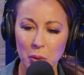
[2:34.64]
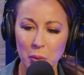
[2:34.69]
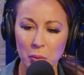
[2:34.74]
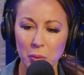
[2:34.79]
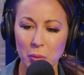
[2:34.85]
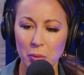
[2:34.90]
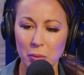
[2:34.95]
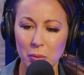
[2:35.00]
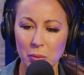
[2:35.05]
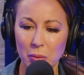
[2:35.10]

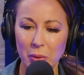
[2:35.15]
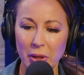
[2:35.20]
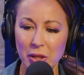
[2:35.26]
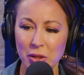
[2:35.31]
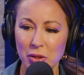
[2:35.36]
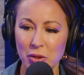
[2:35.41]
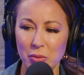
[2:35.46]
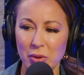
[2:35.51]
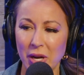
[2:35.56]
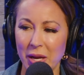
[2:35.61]

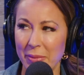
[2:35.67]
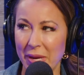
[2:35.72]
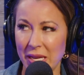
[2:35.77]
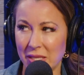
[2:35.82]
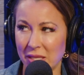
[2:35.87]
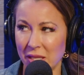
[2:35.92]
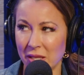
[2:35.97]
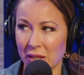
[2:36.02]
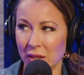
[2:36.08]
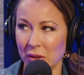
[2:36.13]
when do I make
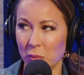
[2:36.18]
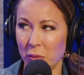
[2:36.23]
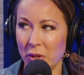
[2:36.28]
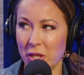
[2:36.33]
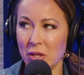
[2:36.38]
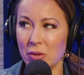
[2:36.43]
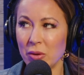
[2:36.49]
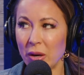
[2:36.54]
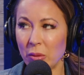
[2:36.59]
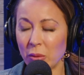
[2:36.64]
dinner?
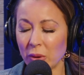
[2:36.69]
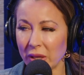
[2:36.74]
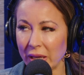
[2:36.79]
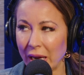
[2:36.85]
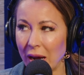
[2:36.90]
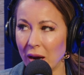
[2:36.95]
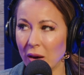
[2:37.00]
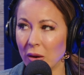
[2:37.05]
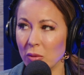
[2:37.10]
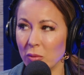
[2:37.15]
When do I work
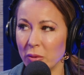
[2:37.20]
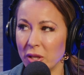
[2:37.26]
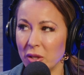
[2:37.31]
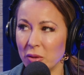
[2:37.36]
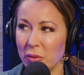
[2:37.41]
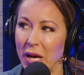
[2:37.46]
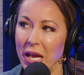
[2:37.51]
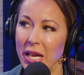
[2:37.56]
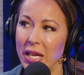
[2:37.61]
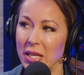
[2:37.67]
out? When
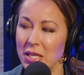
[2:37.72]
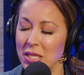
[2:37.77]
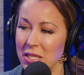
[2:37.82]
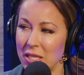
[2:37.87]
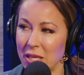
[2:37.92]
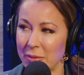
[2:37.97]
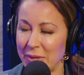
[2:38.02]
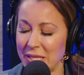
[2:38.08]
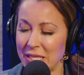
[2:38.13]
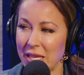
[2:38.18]
do I
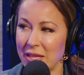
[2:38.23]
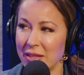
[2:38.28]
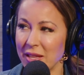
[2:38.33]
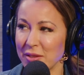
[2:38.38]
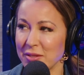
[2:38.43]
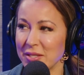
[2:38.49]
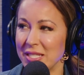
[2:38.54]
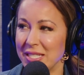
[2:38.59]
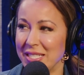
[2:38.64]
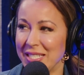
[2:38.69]
get my
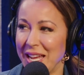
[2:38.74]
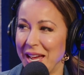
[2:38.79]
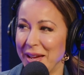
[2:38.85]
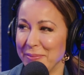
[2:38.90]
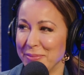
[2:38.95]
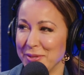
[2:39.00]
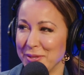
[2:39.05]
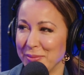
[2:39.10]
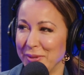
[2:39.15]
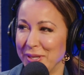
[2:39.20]
10,000
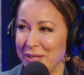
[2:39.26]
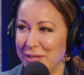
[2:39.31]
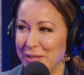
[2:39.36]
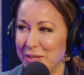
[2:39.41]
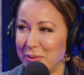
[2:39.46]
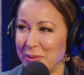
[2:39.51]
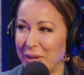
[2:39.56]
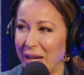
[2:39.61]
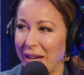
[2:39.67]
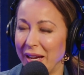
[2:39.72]
steps? When
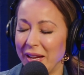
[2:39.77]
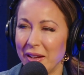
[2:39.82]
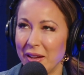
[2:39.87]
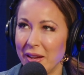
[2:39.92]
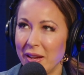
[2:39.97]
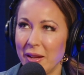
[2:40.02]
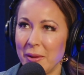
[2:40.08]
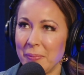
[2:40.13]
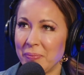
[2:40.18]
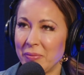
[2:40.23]
do I
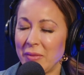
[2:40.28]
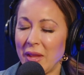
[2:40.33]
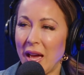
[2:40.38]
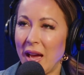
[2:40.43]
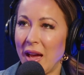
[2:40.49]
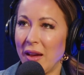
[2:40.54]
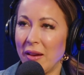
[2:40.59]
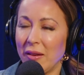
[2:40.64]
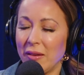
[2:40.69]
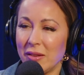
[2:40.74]

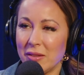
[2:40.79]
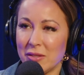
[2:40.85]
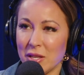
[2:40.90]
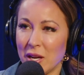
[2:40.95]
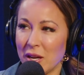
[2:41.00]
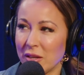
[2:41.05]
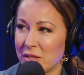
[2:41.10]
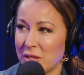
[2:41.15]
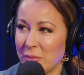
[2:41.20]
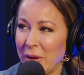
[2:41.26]

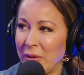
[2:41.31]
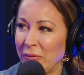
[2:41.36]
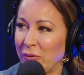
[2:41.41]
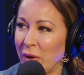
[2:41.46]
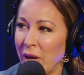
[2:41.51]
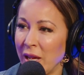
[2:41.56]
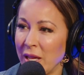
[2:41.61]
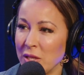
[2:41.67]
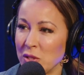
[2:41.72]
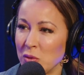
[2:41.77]
talk to my
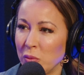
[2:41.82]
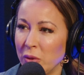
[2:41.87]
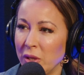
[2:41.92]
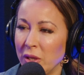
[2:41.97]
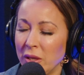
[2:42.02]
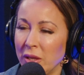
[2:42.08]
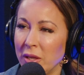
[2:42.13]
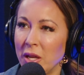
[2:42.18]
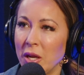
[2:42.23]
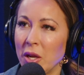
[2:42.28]
friends?
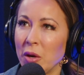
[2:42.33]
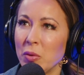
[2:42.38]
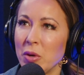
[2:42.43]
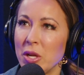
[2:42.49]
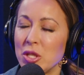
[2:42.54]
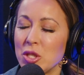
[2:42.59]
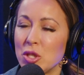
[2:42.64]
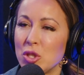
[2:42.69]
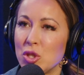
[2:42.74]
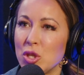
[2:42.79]
When, you know,
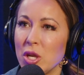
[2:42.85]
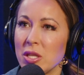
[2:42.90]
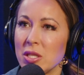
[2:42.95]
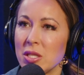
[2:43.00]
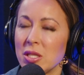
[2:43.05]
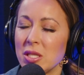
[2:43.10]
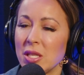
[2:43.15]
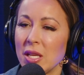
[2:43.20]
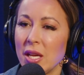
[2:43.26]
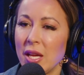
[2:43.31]
it's
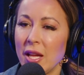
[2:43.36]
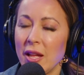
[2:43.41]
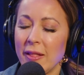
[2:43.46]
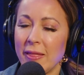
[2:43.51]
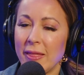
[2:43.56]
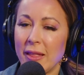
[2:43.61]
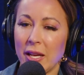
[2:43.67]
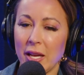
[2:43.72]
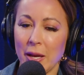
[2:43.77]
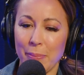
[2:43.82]
just
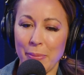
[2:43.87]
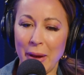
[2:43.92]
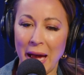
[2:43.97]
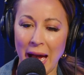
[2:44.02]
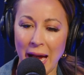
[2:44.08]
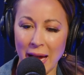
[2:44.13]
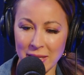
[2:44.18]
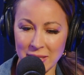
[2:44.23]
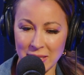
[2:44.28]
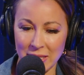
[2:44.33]
the
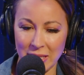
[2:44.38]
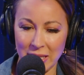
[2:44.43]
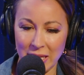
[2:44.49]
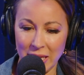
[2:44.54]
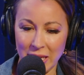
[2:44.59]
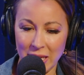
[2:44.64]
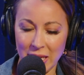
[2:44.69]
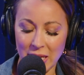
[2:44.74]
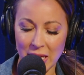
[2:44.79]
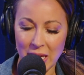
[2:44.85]

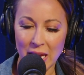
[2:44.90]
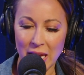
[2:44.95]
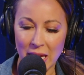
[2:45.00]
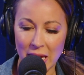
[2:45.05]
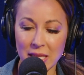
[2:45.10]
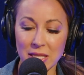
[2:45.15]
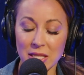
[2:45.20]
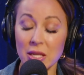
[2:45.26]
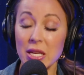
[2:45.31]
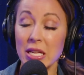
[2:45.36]
capacity.
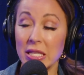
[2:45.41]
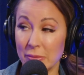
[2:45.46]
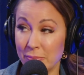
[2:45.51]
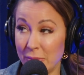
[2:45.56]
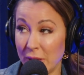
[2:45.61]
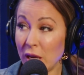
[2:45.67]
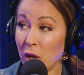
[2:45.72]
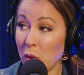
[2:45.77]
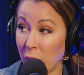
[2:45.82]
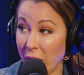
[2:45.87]
It's
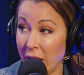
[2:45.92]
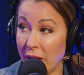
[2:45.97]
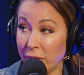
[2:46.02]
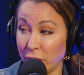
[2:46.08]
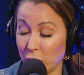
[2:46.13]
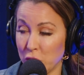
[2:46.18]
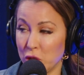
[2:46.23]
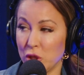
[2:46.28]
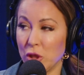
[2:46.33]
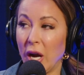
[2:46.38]
being away
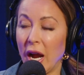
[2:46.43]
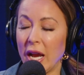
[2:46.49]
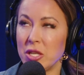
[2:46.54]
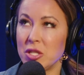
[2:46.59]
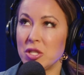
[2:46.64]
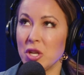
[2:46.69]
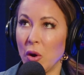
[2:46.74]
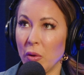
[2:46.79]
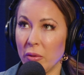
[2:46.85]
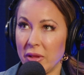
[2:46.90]
for sure. I
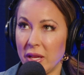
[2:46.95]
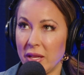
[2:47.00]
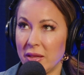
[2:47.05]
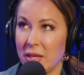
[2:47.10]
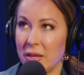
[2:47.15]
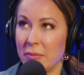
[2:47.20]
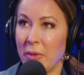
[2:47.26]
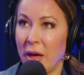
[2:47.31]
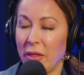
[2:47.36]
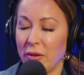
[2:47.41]
don't think
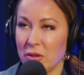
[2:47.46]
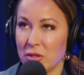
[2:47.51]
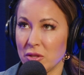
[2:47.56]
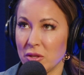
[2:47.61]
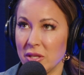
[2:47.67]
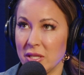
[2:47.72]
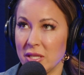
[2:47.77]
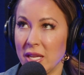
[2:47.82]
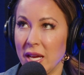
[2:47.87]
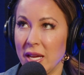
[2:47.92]
that mothers
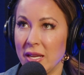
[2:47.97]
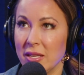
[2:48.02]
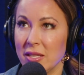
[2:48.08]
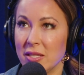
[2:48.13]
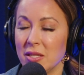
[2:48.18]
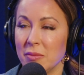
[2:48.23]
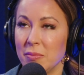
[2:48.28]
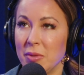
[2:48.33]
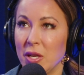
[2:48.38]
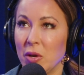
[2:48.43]
are
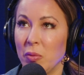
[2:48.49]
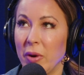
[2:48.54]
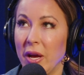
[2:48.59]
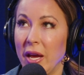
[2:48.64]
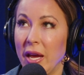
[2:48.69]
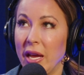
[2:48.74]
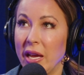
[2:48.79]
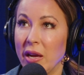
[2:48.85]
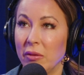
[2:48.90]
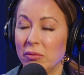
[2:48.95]
intended to be
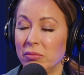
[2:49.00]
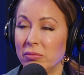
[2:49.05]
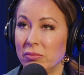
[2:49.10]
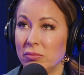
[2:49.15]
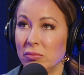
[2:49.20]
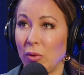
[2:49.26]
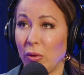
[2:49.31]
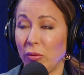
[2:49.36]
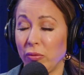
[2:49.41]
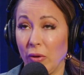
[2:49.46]
away,
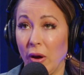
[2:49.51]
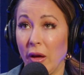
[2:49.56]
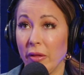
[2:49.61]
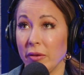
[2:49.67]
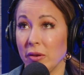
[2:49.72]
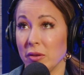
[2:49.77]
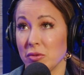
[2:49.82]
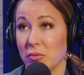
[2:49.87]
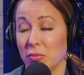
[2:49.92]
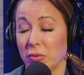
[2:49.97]
or
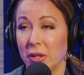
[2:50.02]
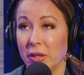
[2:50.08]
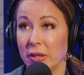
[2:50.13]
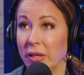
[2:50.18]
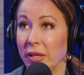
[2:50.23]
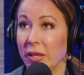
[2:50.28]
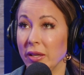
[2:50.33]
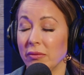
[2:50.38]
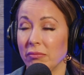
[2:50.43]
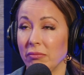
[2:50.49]
fathers
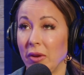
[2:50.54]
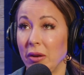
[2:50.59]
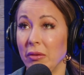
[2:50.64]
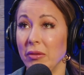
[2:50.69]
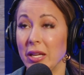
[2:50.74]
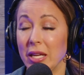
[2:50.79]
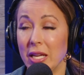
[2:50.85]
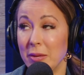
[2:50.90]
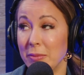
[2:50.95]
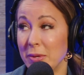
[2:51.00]
really. I don't
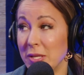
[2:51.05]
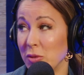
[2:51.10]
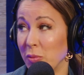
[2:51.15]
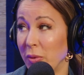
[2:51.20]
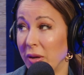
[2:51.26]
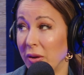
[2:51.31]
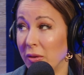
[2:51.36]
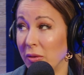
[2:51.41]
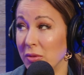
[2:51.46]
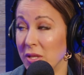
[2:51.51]
think anybody's
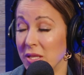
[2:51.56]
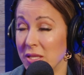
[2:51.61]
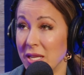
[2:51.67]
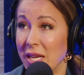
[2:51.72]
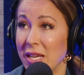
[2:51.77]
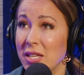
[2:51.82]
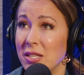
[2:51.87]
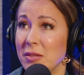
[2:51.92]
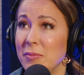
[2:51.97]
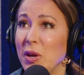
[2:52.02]

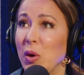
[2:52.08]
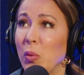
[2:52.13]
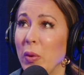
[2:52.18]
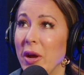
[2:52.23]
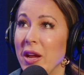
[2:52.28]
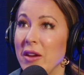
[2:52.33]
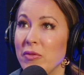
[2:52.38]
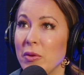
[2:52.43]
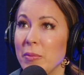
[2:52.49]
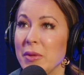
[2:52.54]
intended to be
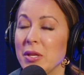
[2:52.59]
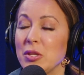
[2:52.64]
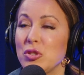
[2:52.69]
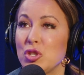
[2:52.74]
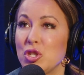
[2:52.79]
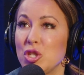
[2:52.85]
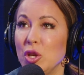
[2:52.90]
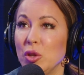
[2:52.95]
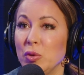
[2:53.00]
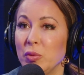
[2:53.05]
away from the
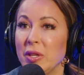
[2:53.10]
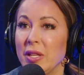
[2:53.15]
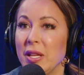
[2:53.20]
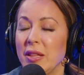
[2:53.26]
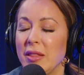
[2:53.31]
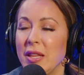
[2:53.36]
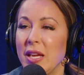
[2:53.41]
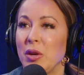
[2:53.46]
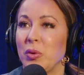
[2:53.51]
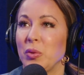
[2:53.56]
children
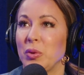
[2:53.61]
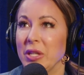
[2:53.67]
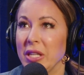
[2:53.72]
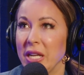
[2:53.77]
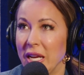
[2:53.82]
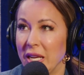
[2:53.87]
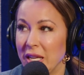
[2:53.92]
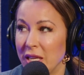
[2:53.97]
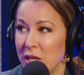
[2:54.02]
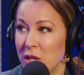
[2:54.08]
that they
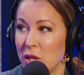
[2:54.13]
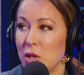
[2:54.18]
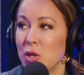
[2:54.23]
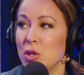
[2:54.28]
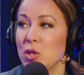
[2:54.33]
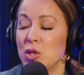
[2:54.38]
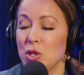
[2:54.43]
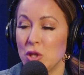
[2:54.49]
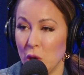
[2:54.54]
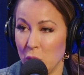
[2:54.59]
created
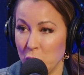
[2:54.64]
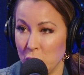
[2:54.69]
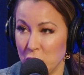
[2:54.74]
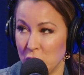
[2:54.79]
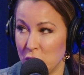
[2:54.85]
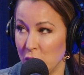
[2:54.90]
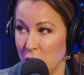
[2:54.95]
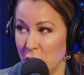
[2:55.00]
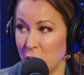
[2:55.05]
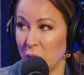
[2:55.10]
so
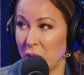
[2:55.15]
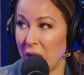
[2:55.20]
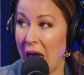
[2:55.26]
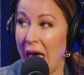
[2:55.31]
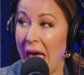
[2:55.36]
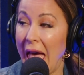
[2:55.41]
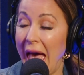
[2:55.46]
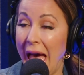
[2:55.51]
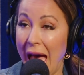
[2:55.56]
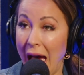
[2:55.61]
soon.
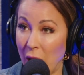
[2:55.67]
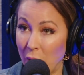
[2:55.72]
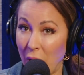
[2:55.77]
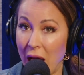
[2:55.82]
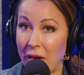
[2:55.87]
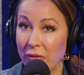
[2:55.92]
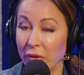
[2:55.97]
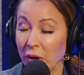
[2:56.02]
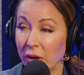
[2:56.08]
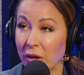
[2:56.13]

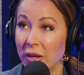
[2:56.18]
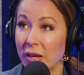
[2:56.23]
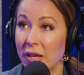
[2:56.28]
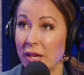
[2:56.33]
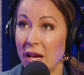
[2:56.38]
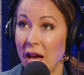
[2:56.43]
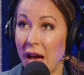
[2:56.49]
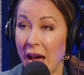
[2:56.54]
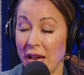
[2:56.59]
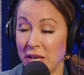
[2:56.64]
However,
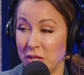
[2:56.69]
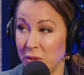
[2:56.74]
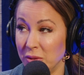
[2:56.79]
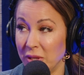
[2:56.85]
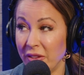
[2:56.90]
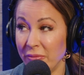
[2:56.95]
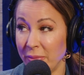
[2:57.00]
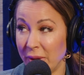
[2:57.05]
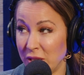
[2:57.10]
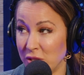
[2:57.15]
I do
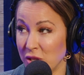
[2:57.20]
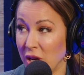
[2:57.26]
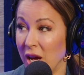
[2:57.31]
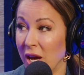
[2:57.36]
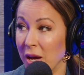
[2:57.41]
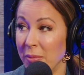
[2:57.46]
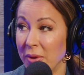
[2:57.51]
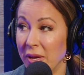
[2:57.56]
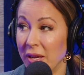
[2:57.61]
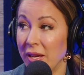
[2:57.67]
love my
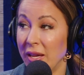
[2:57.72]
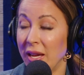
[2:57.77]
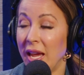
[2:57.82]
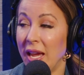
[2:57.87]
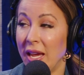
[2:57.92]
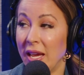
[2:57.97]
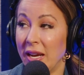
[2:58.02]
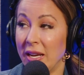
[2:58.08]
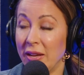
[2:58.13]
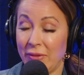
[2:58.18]
job.
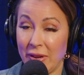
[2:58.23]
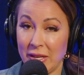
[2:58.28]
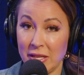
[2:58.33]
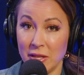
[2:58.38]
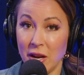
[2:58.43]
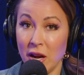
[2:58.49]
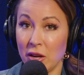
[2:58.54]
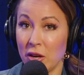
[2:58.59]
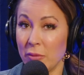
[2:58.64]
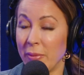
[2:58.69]
And if I did
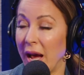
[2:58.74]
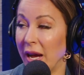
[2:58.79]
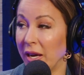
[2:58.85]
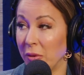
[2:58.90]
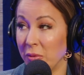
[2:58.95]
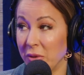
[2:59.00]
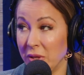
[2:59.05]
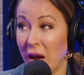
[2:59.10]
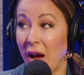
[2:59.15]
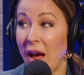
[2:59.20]
not go back,
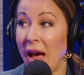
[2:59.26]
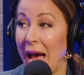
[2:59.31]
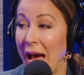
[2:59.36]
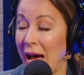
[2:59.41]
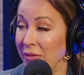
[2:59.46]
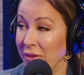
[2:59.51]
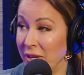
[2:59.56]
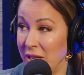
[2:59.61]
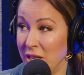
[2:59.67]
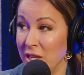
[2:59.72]
I would not
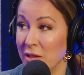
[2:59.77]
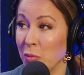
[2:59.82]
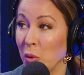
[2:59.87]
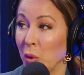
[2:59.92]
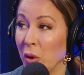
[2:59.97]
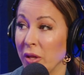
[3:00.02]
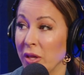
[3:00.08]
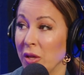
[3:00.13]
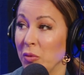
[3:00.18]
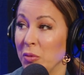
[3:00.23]
have it
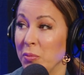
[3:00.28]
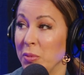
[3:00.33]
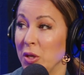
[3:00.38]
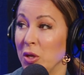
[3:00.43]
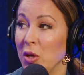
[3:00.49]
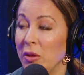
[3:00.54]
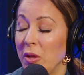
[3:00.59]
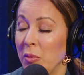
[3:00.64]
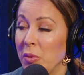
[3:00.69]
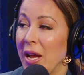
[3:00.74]
anymore. And they
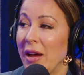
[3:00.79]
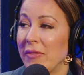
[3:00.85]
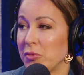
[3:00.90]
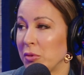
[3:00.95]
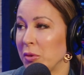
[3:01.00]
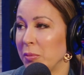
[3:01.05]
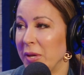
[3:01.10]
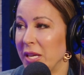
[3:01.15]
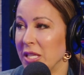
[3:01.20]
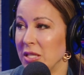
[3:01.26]
would have
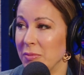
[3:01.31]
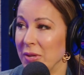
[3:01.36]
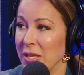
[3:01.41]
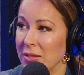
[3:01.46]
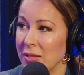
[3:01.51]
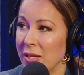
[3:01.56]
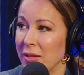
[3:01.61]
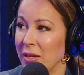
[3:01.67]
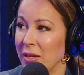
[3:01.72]
to replace me. It's